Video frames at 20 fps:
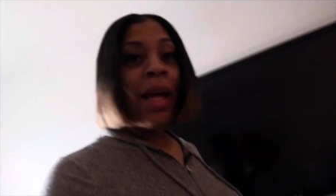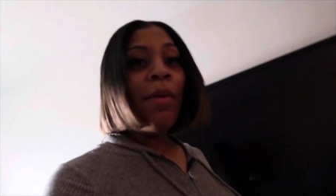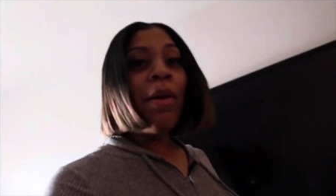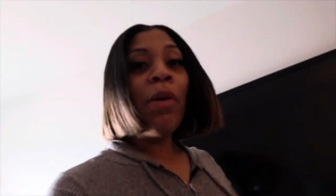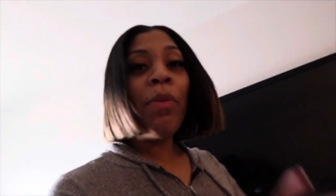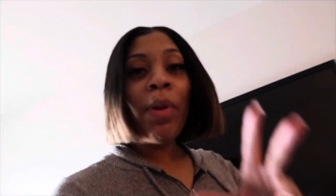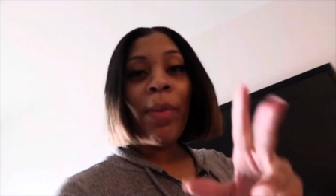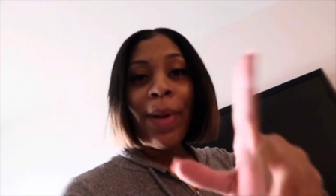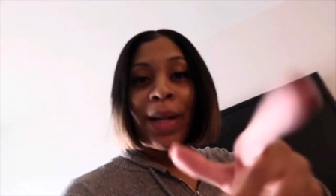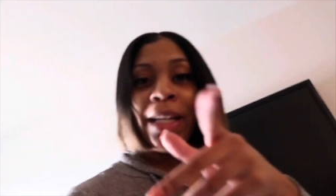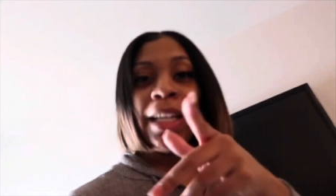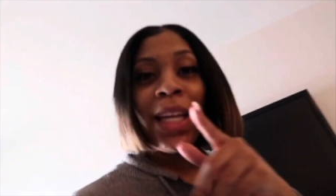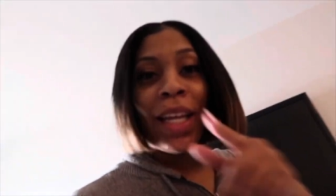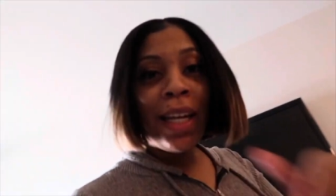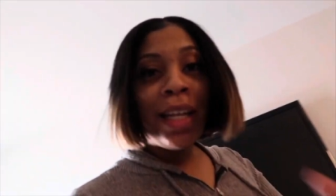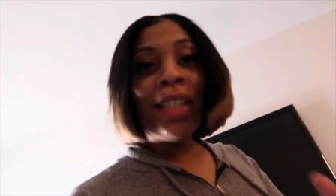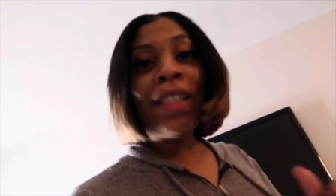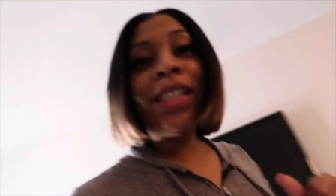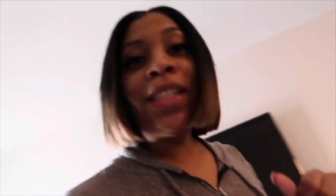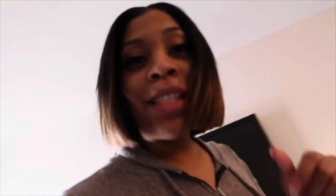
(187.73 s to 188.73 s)
but we about to
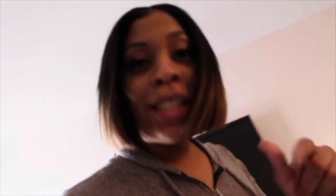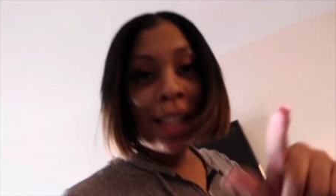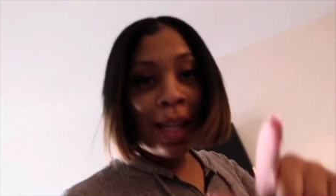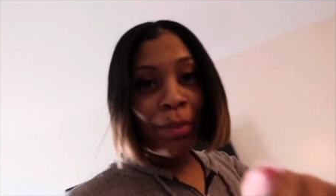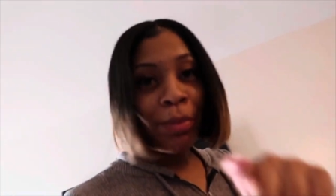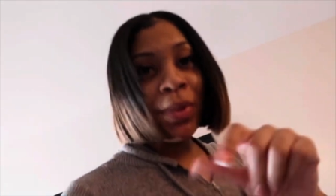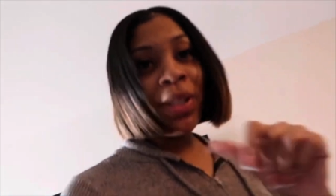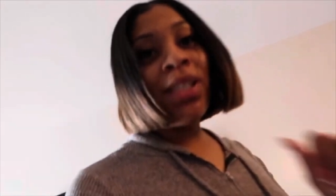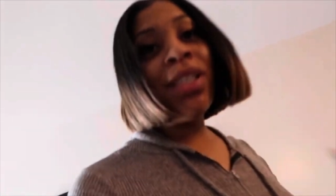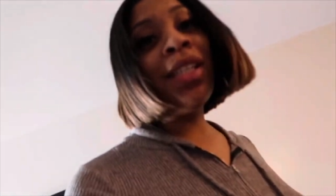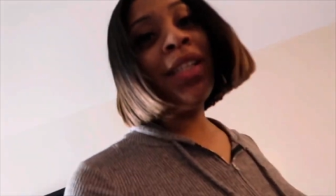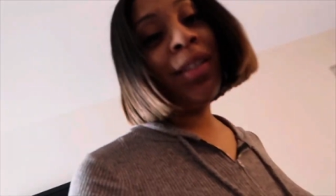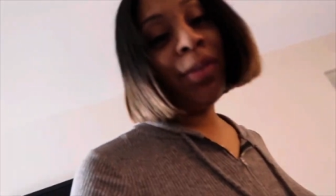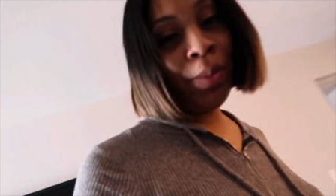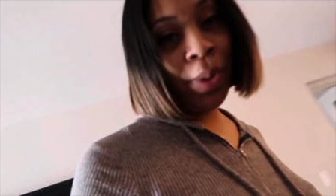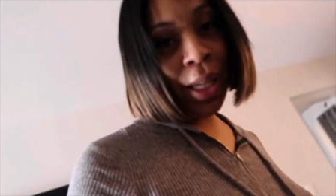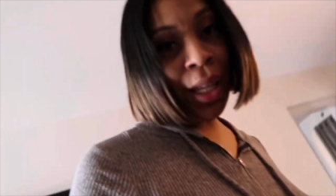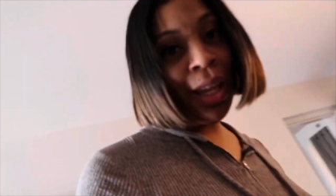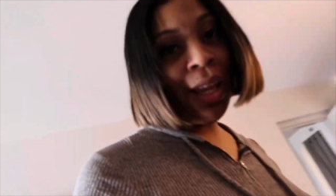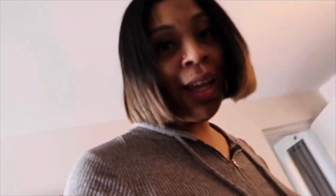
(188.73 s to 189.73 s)
get into something this
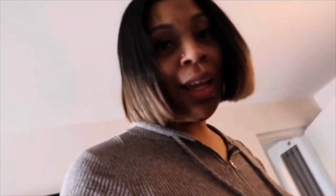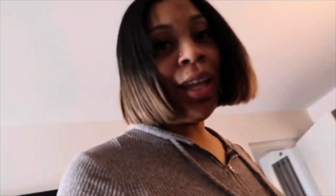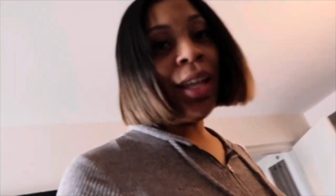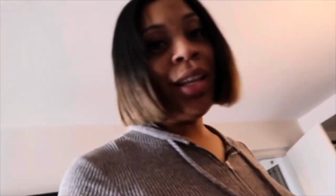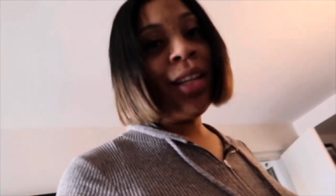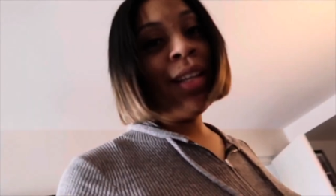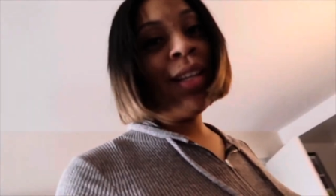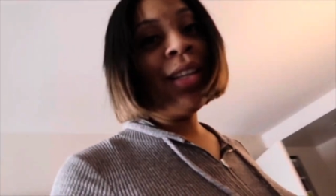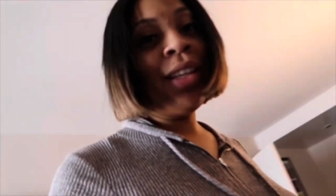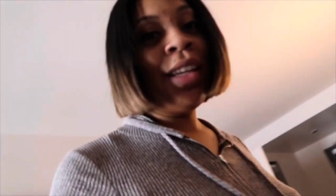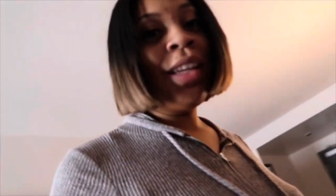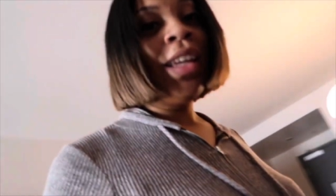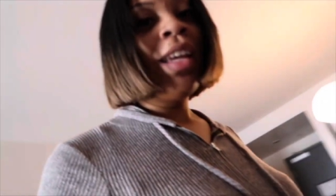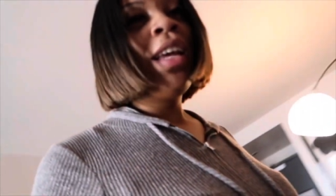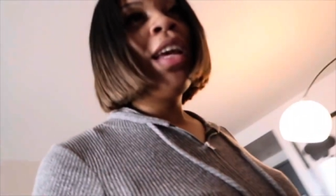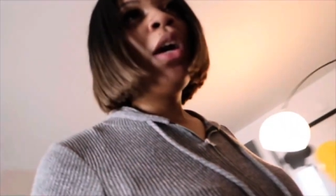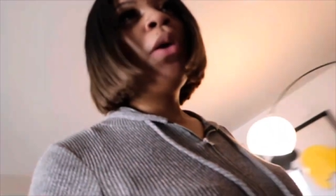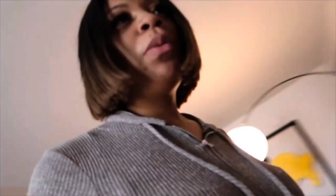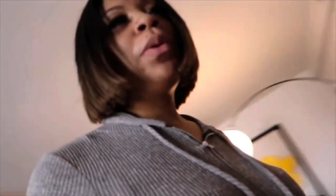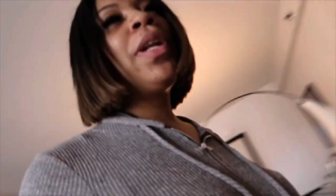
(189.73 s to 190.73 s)
weekend.
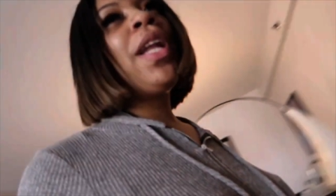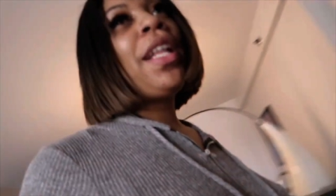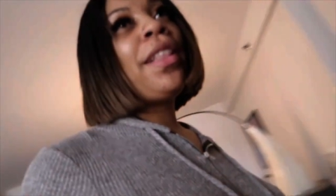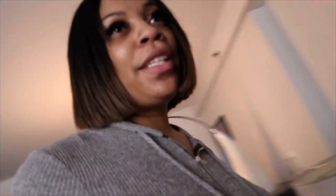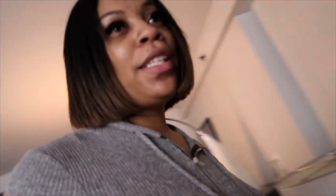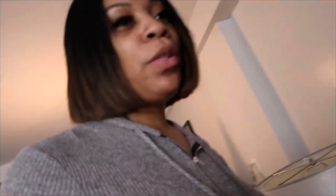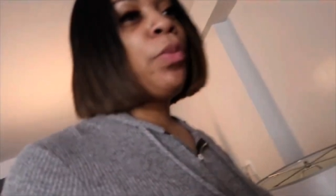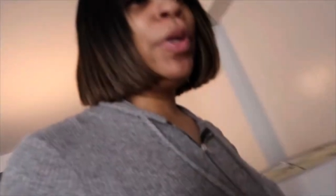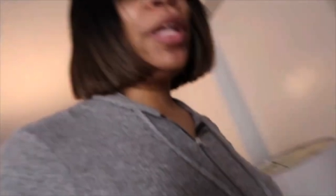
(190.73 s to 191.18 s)
Well, not this